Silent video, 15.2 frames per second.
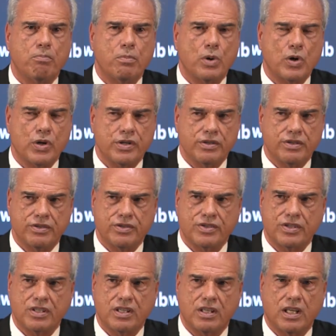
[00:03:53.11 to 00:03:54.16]

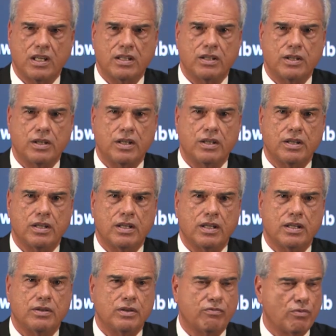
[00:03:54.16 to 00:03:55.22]
burdens, and
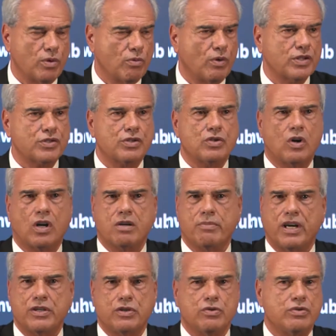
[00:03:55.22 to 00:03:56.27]
if one wants to talk
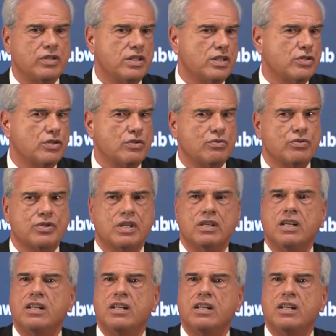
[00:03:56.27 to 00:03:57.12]
about union issues,